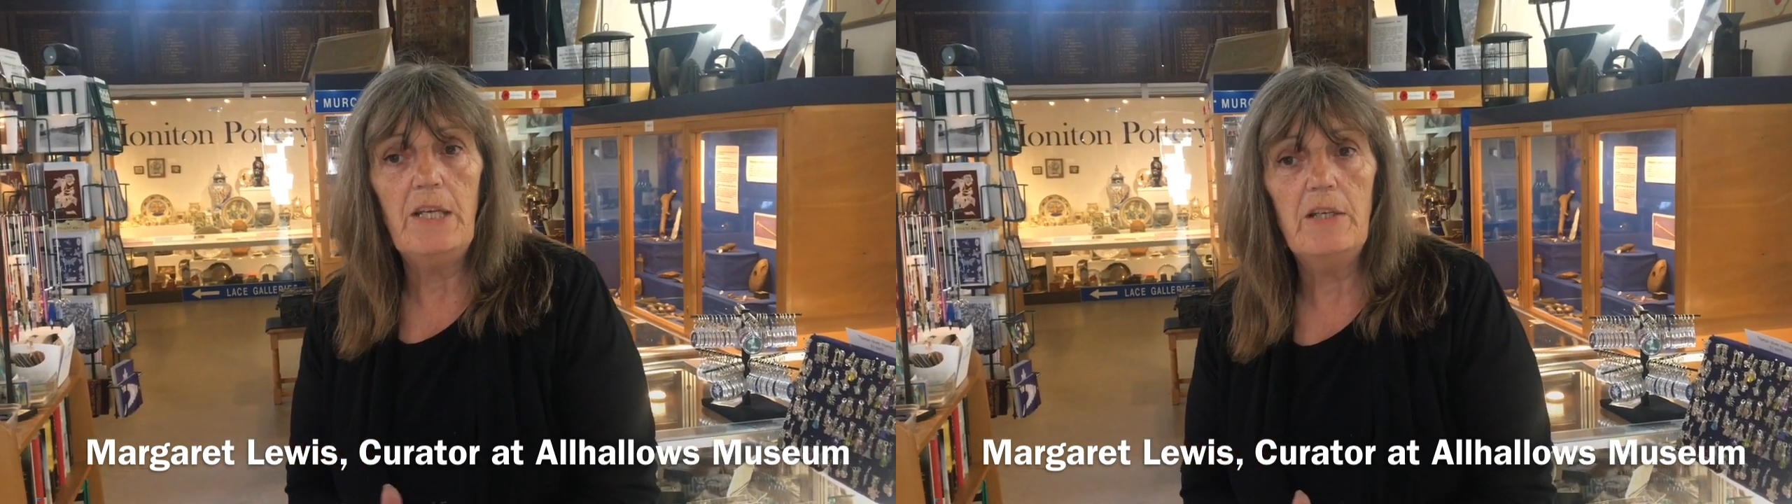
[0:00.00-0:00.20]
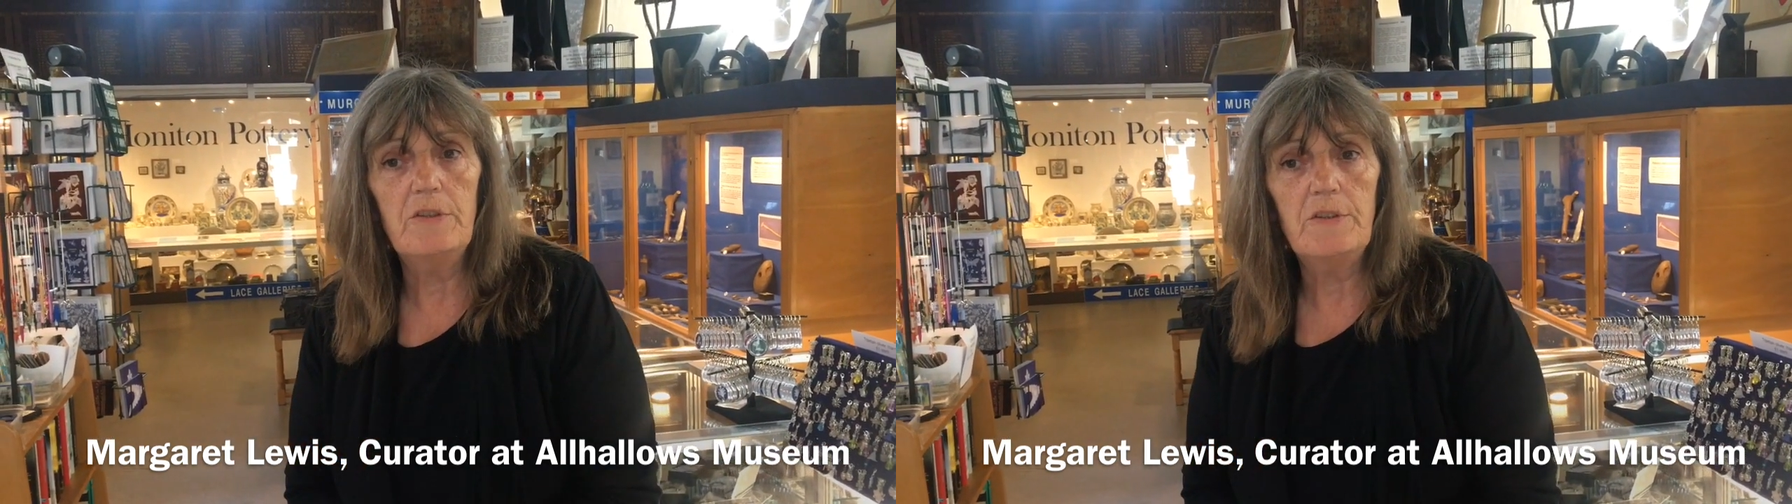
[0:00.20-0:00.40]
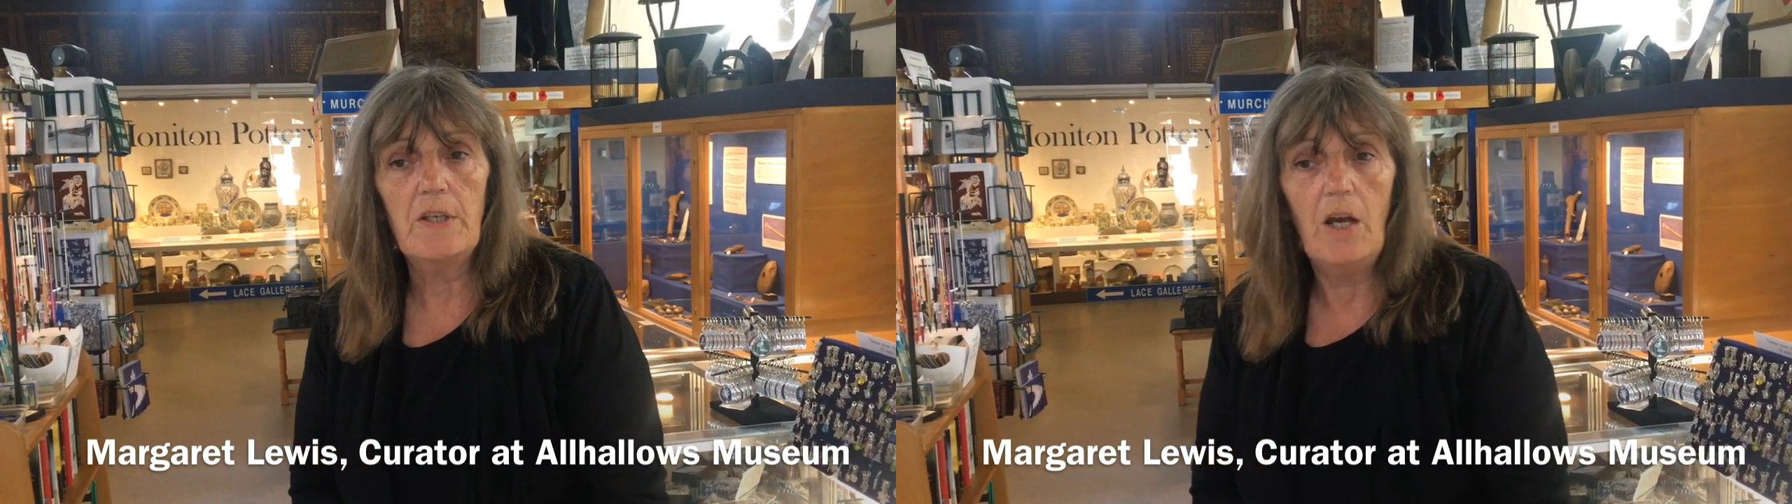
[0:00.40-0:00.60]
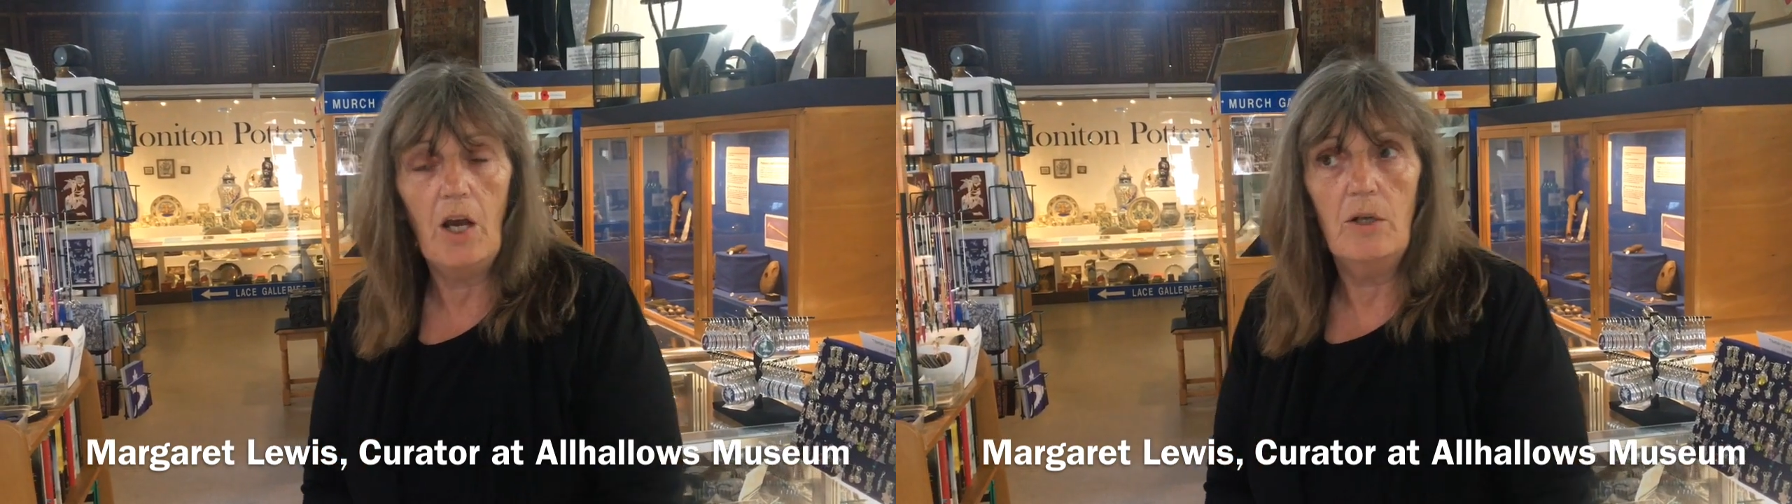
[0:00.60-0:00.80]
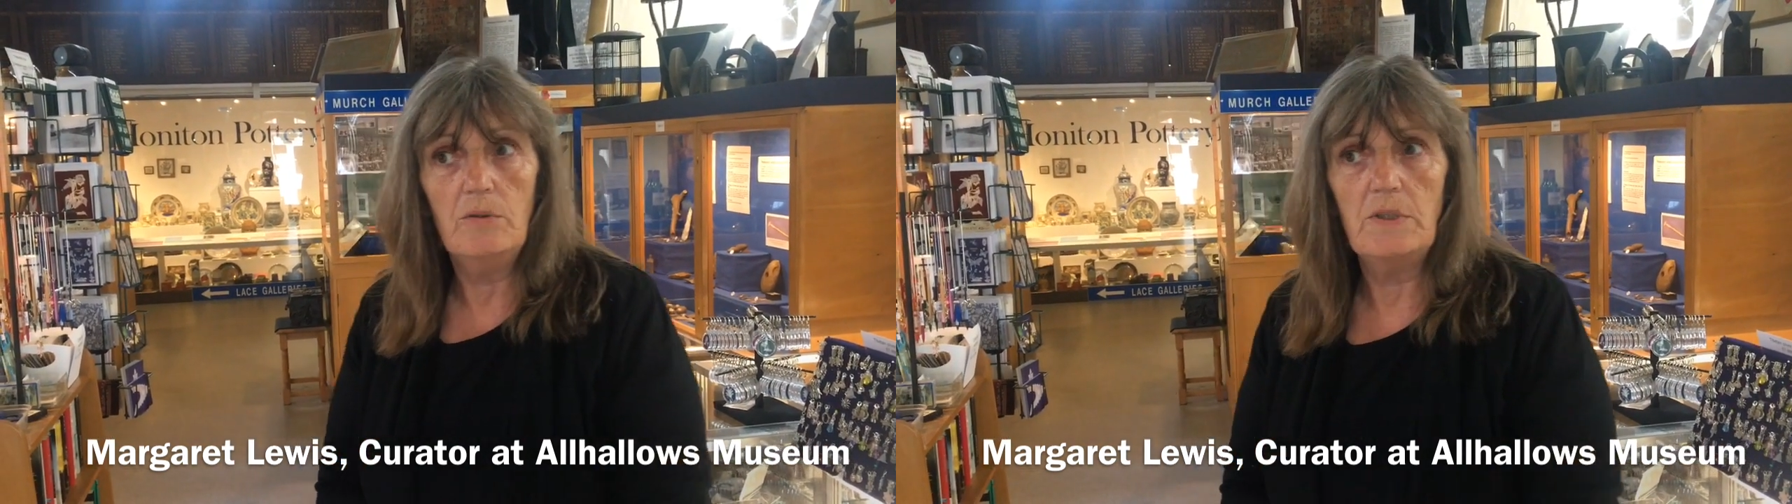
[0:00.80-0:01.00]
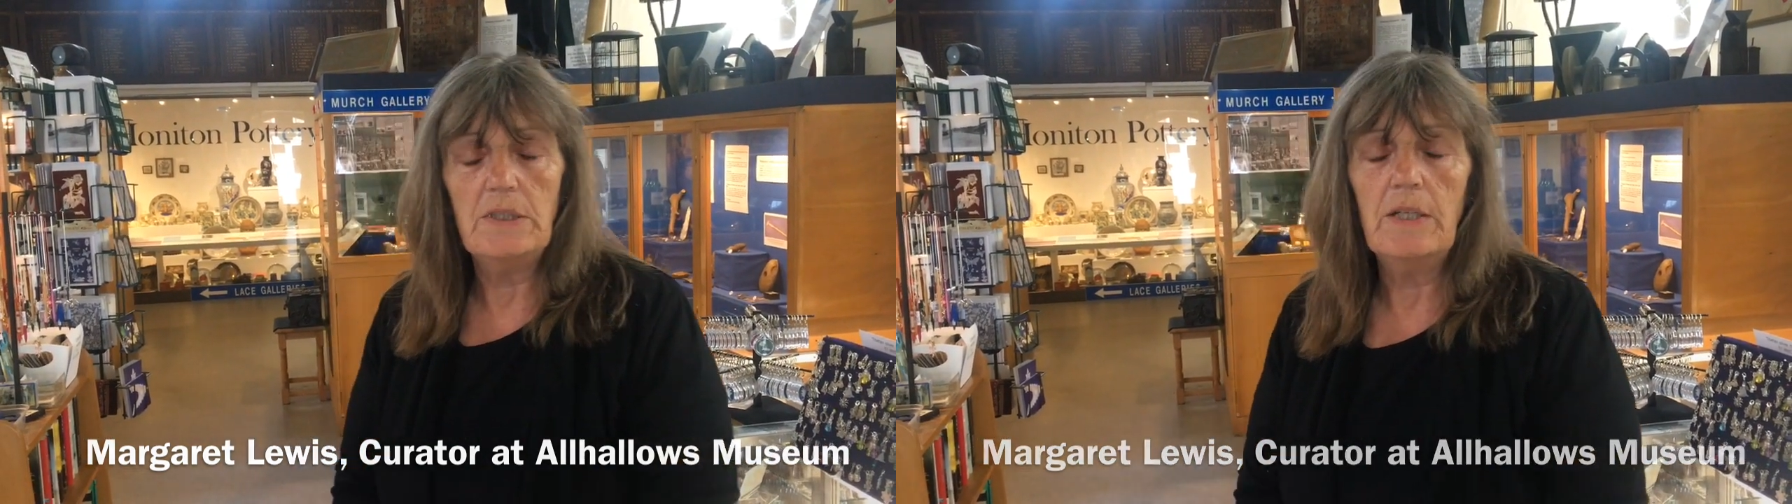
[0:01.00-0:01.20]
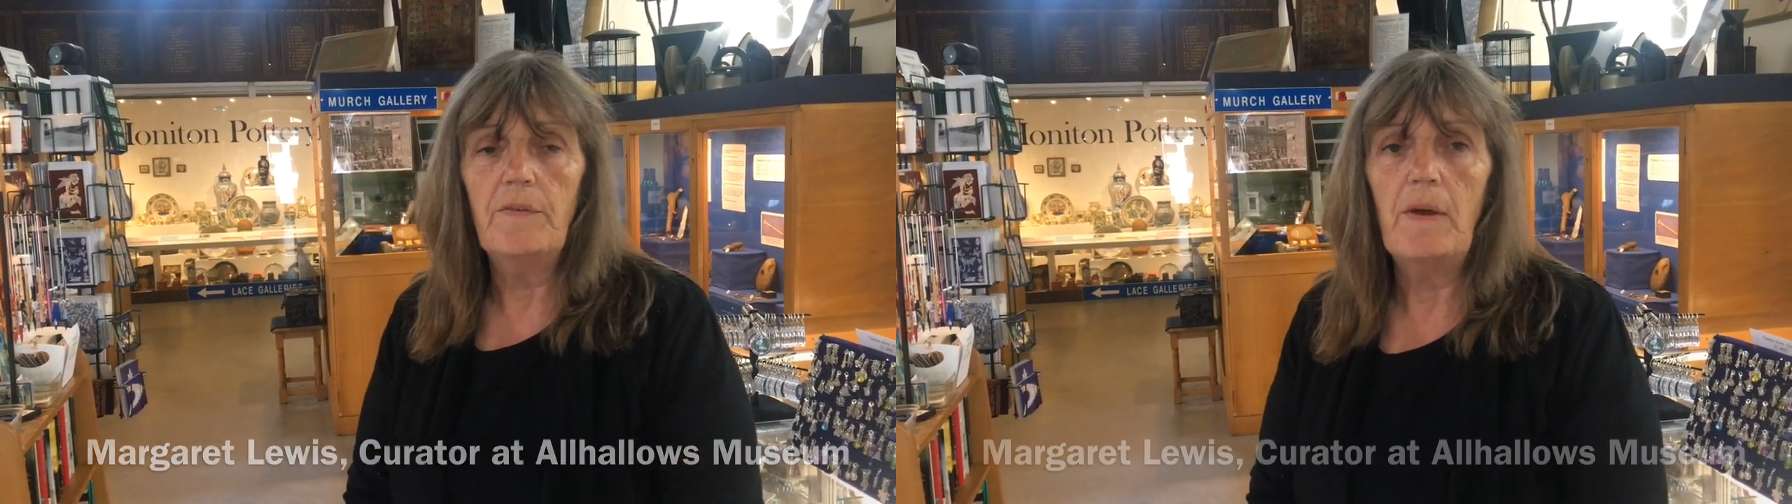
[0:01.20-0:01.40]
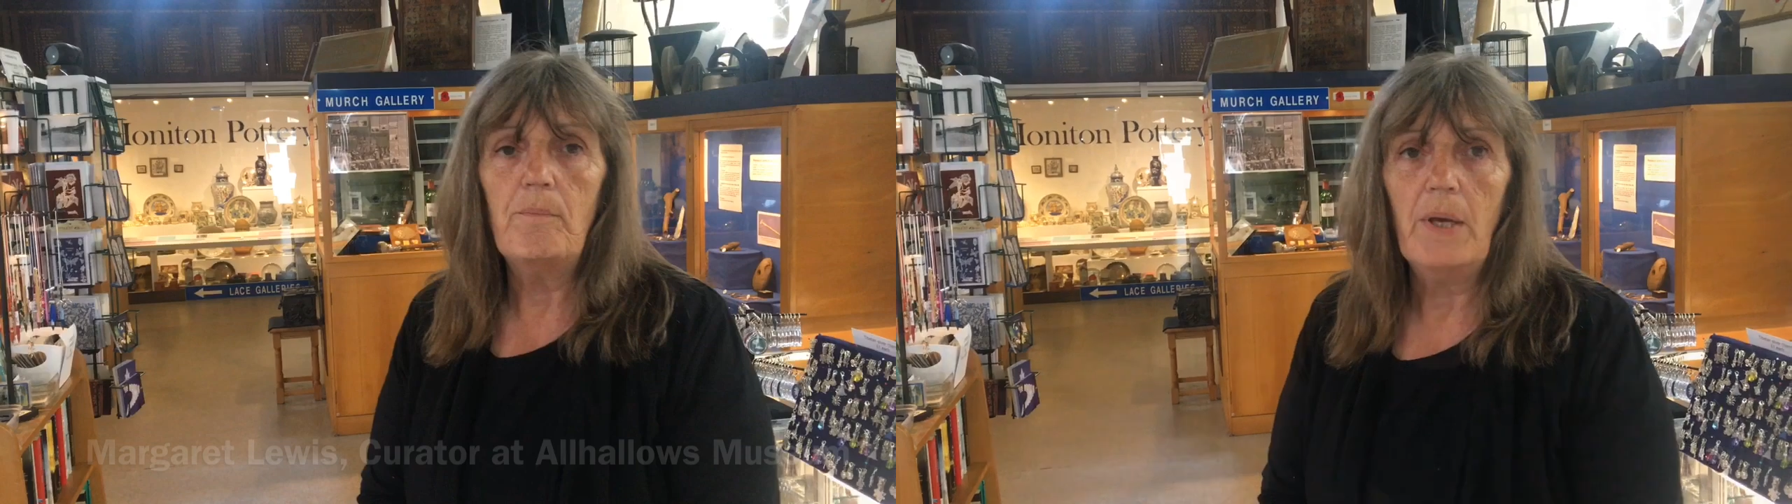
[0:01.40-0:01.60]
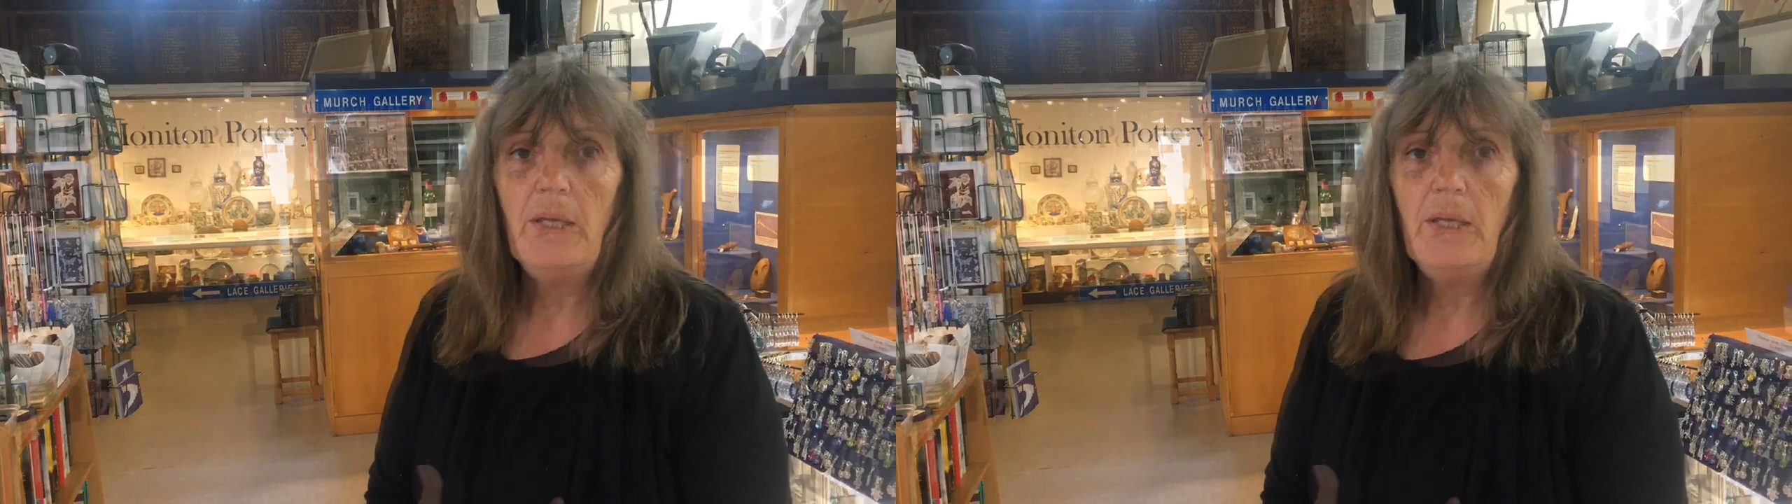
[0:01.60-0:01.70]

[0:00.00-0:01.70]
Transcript: years old in November.